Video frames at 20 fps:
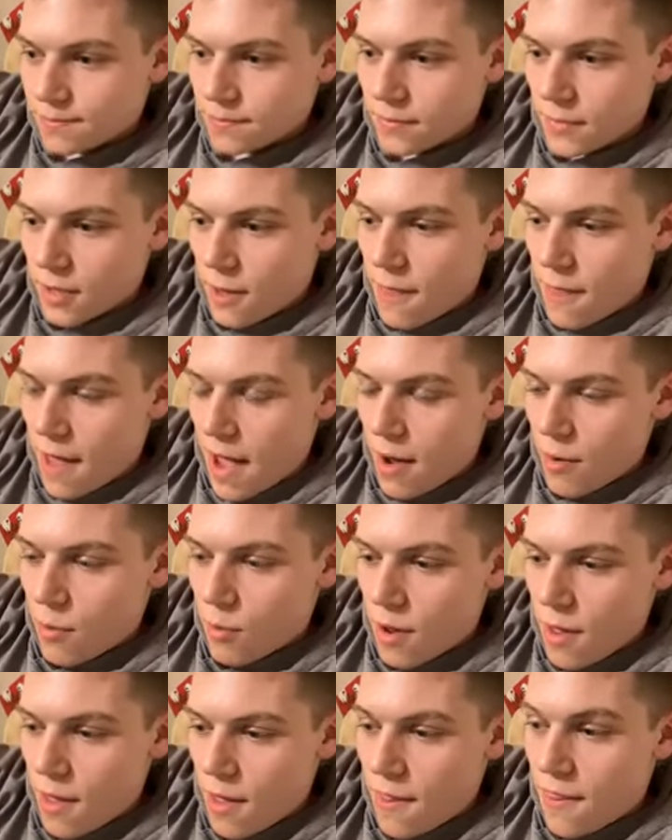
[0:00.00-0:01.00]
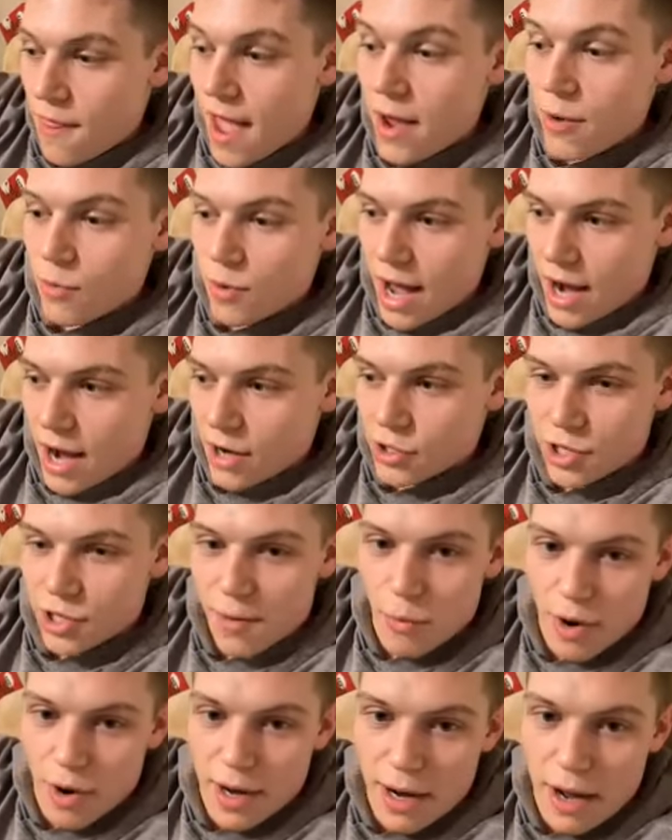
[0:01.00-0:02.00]
they would actually
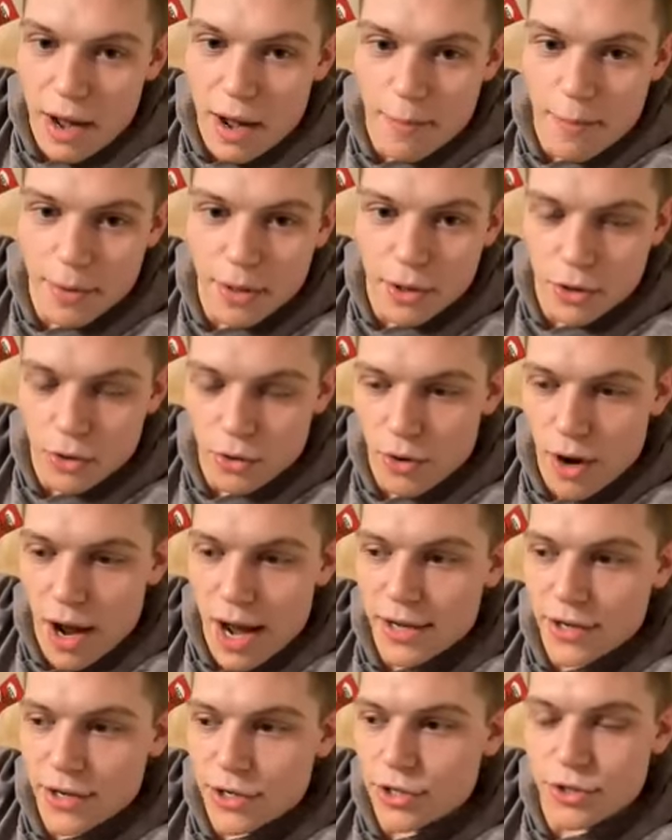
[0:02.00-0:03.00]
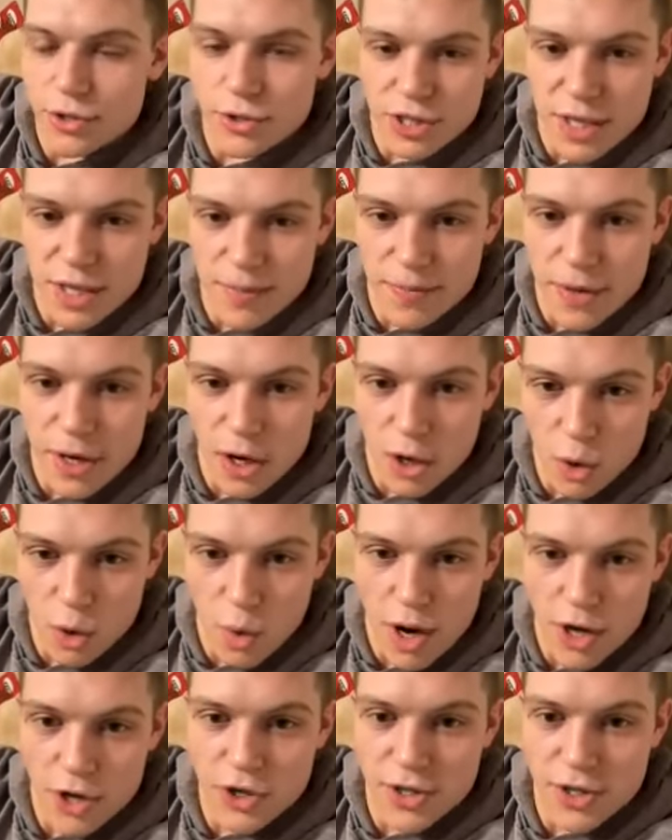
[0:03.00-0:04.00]
bring up Christ or something or
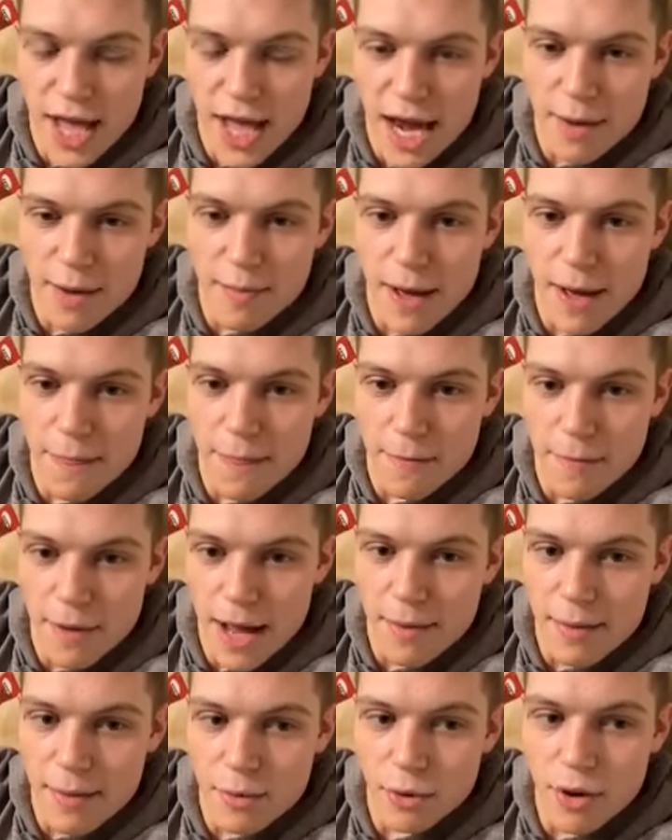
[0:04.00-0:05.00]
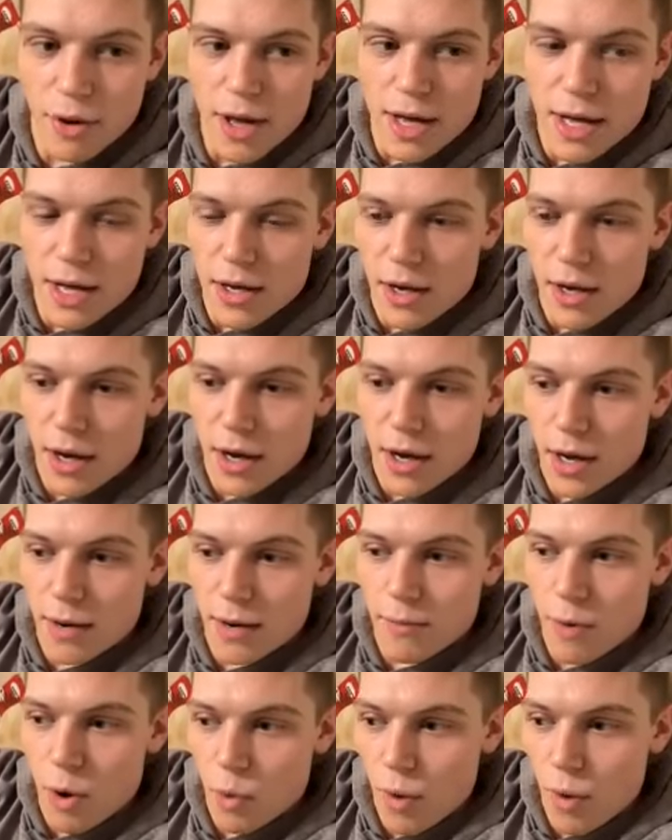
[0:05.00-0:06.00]
question they had about the Bible
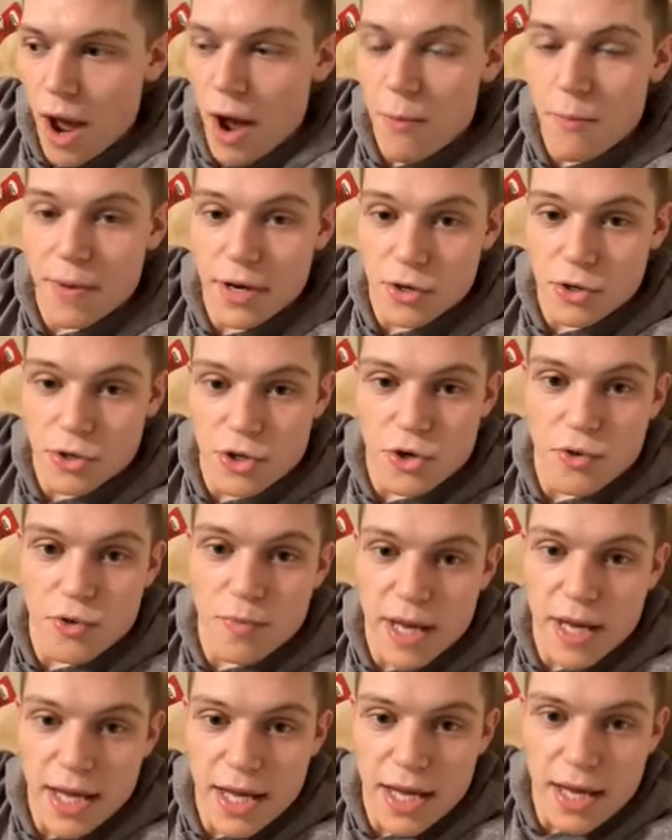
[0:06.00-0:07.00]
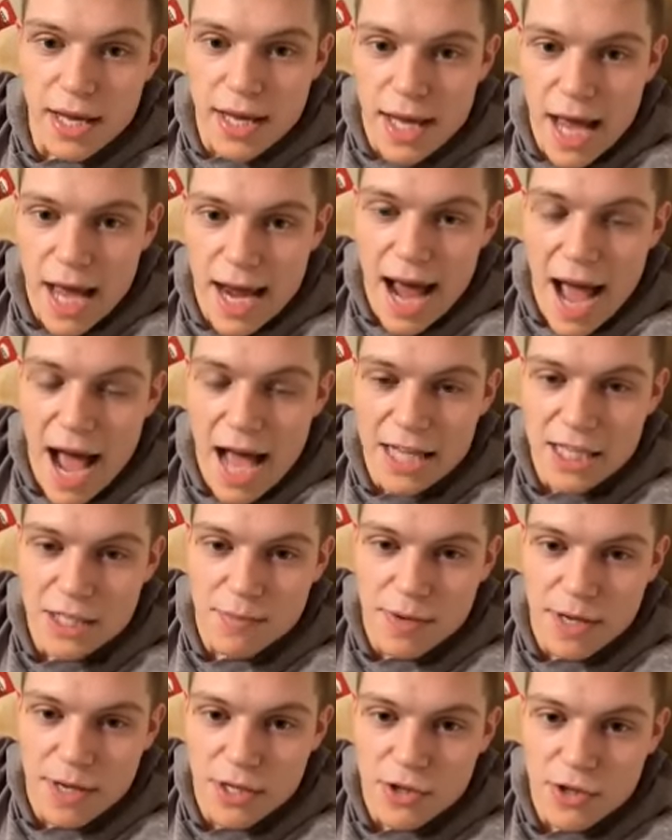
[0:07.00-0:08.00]
around me or to me and ask
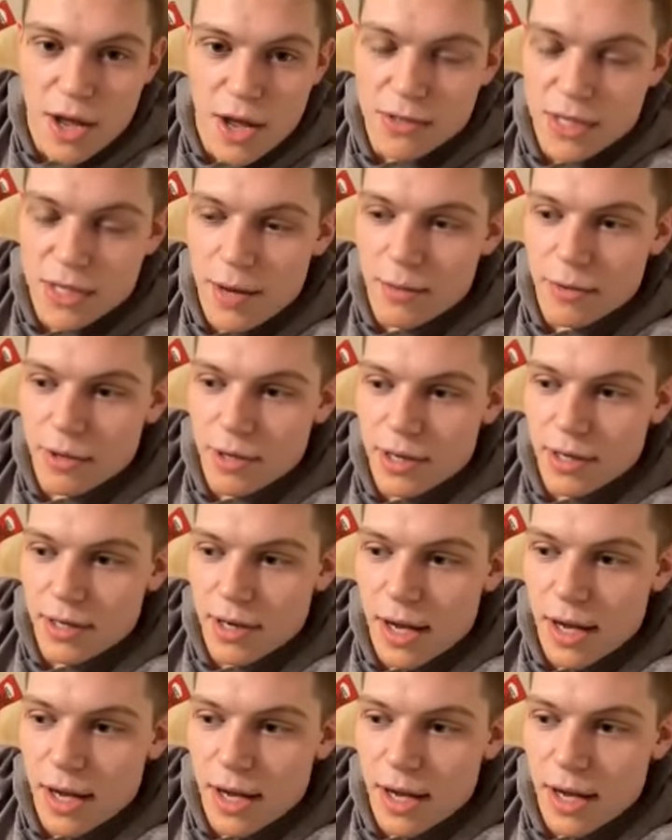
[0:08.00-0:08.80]
me. And so I was able to